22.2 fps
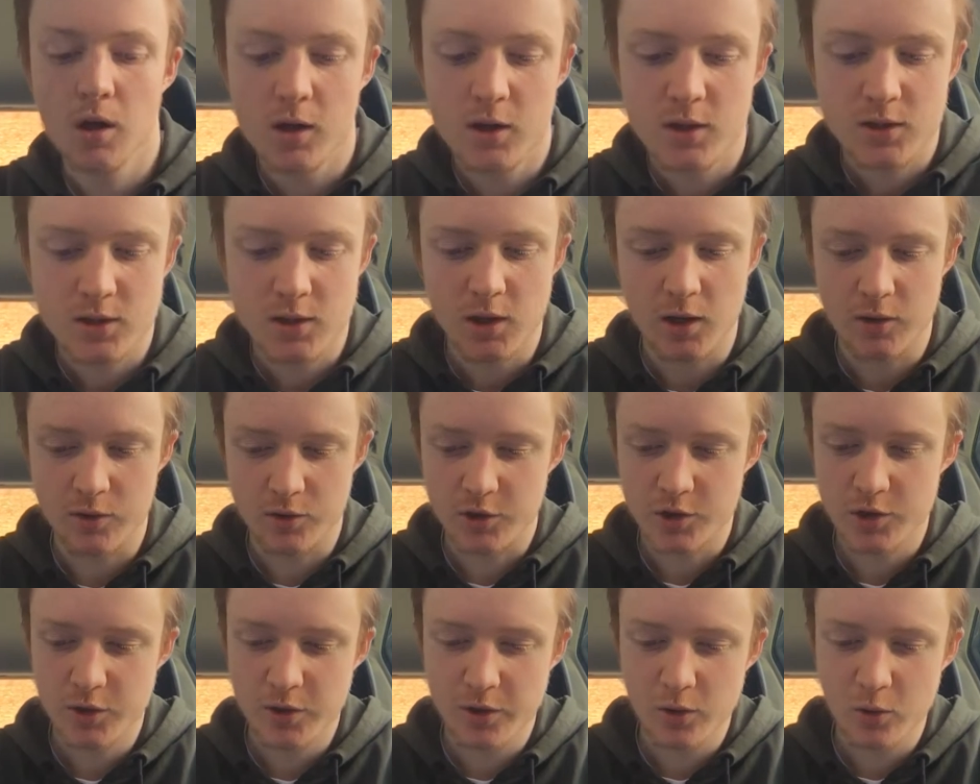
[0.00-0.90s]
So,
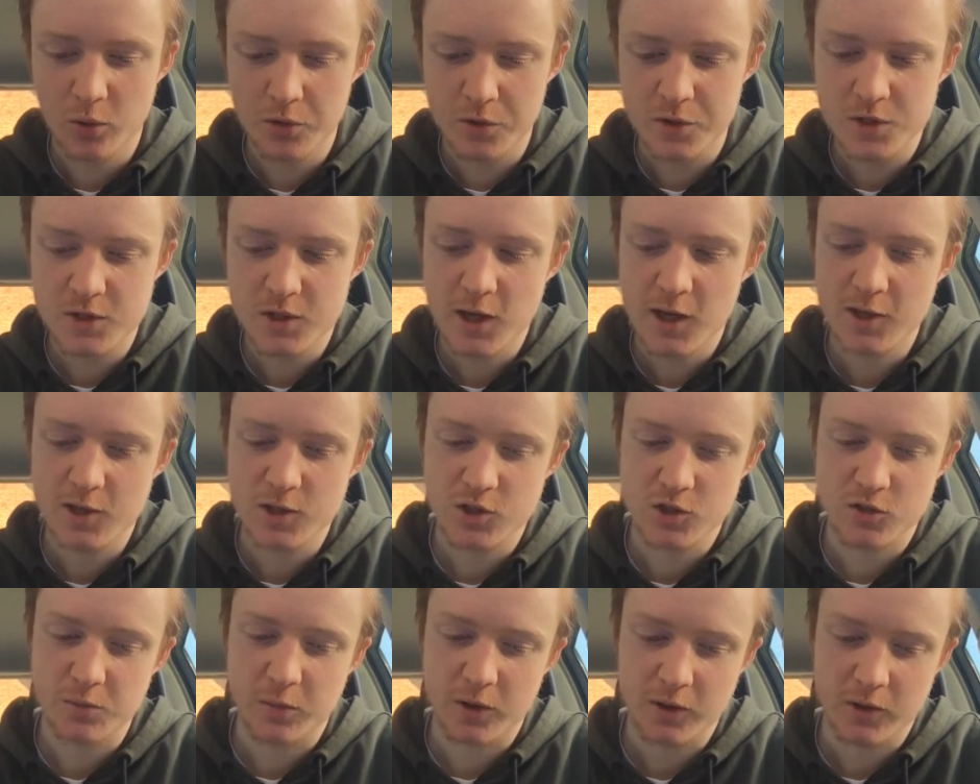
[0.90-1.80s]
during all the
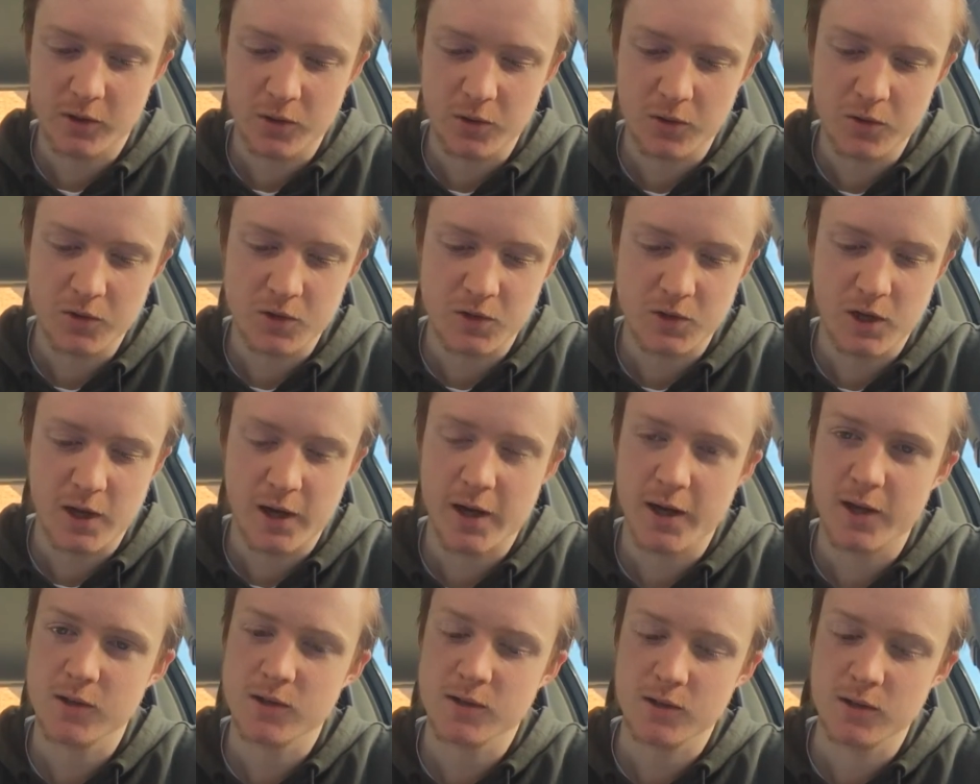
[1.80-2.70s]
stages of my course, I
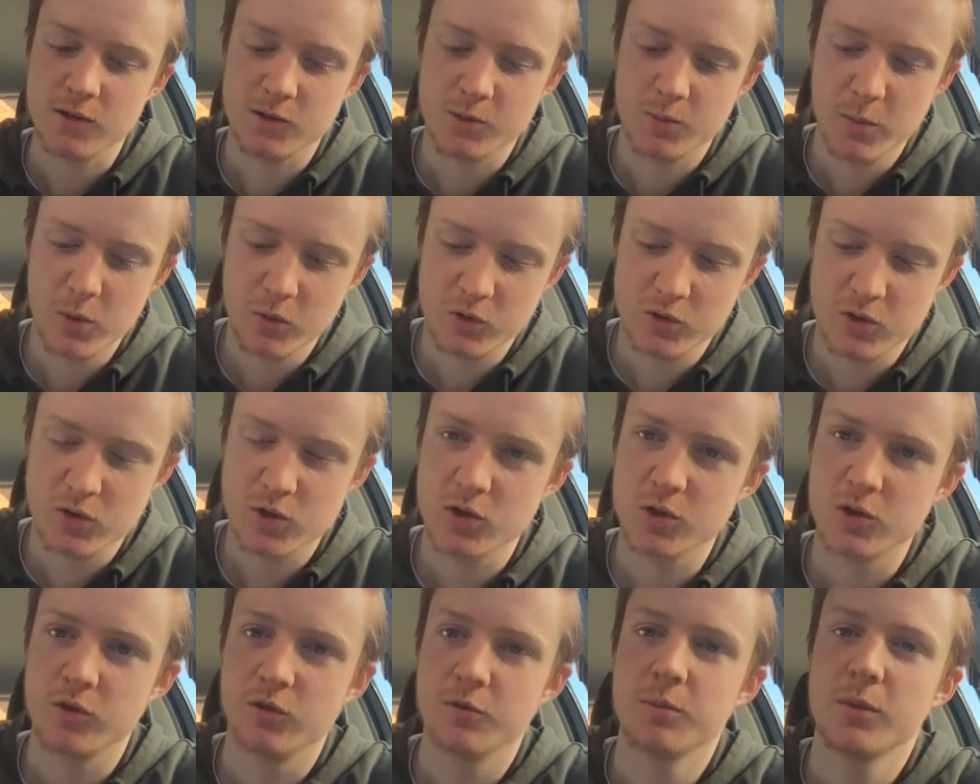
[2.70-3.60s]
had to use a
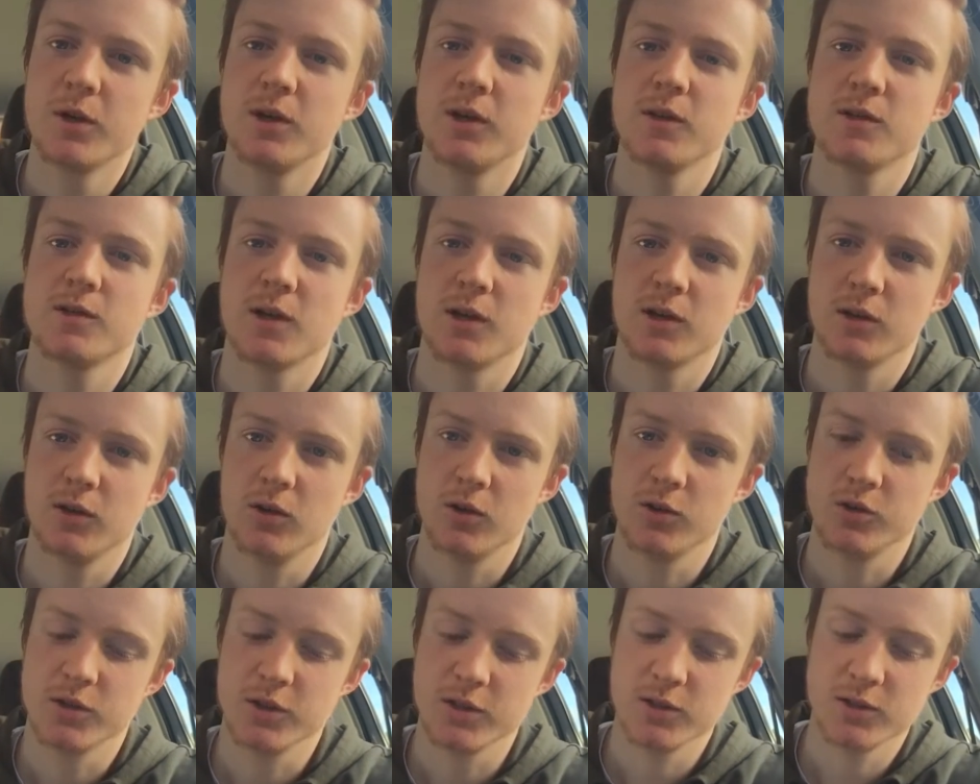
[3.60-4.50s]
multitude of media
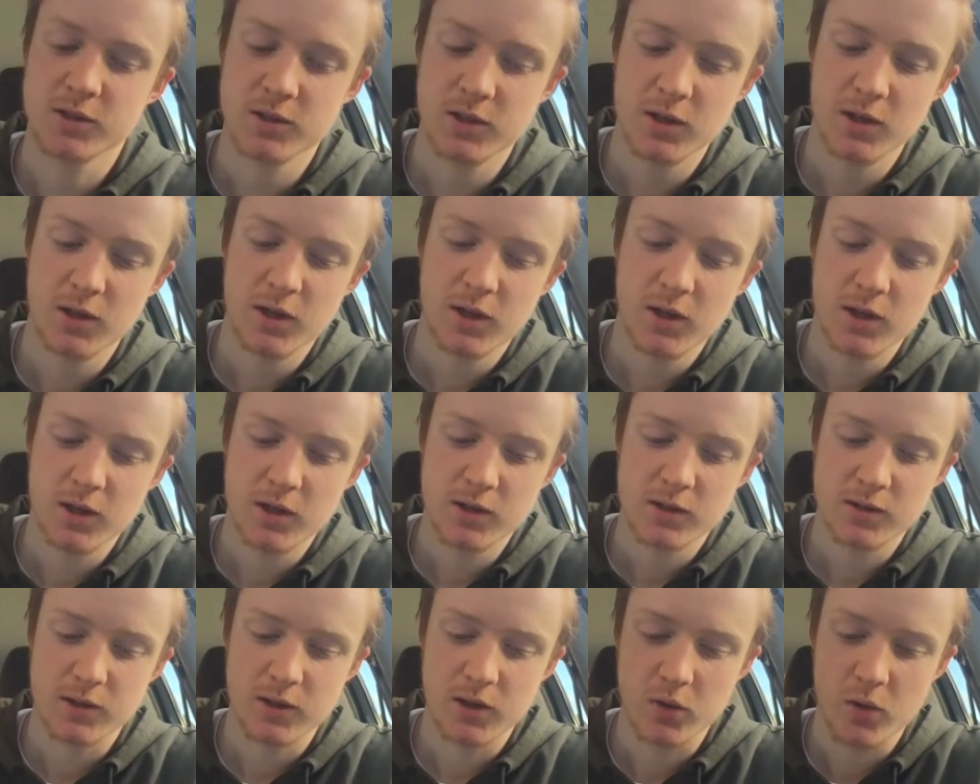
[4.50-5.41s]
technologies
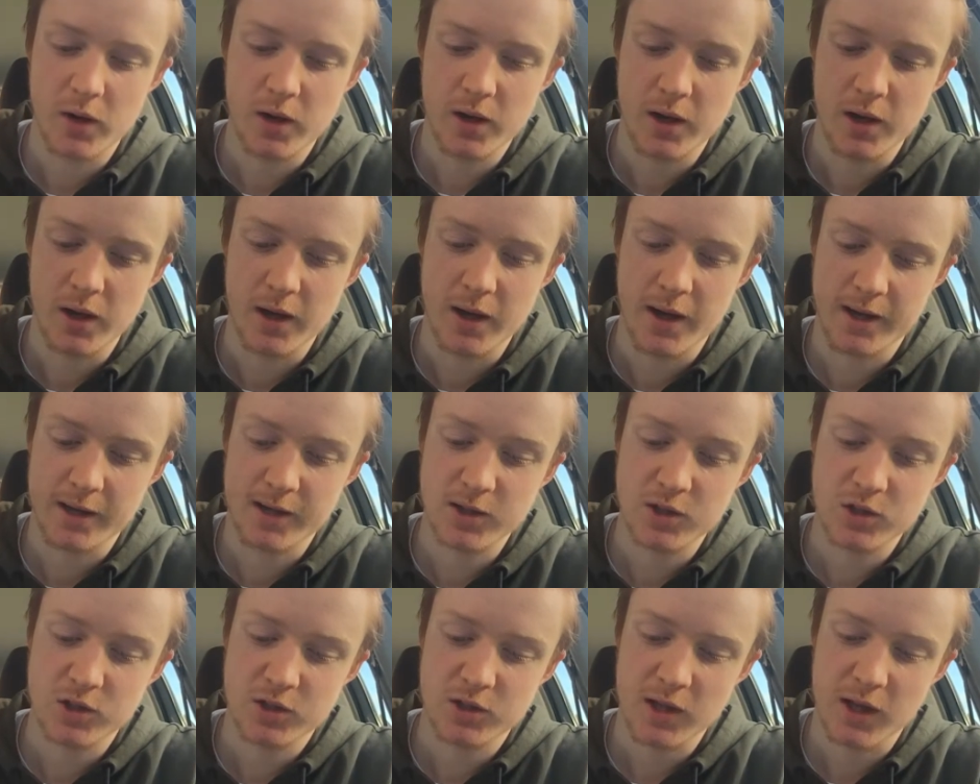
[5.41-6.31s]
at
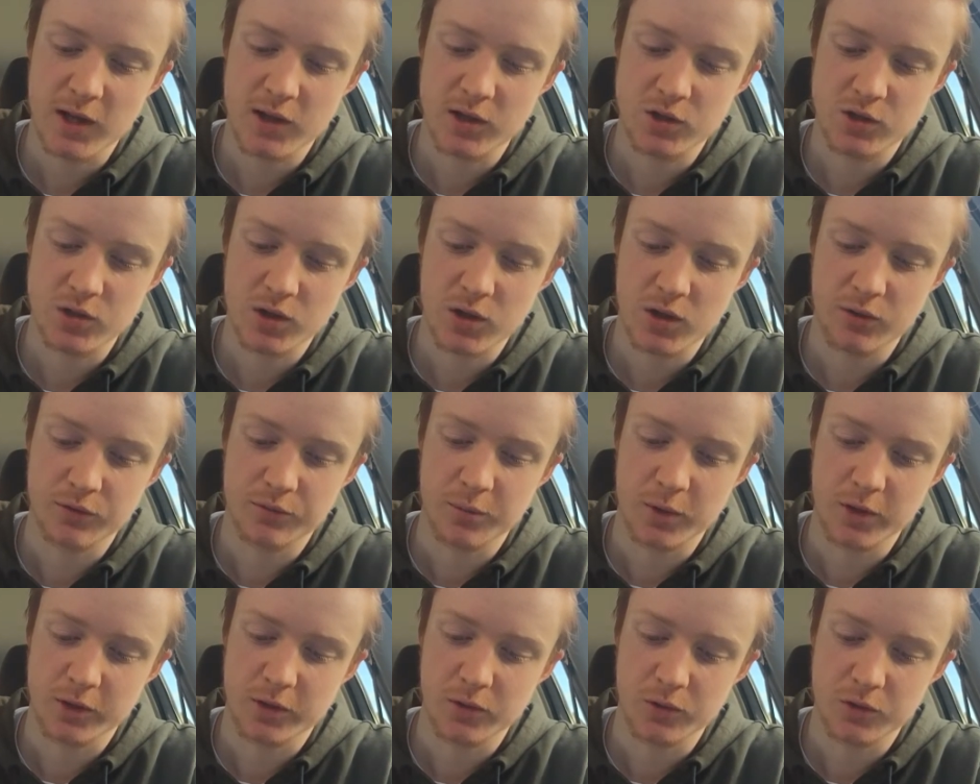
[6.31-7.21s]
each stage of
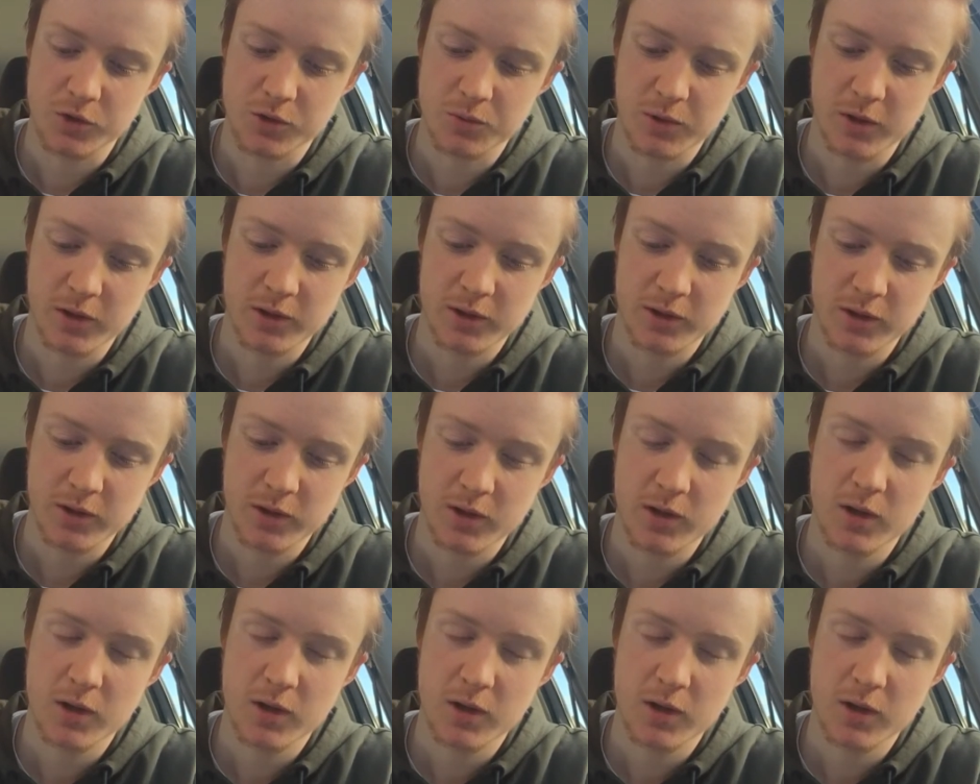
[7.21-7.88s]
my coursework.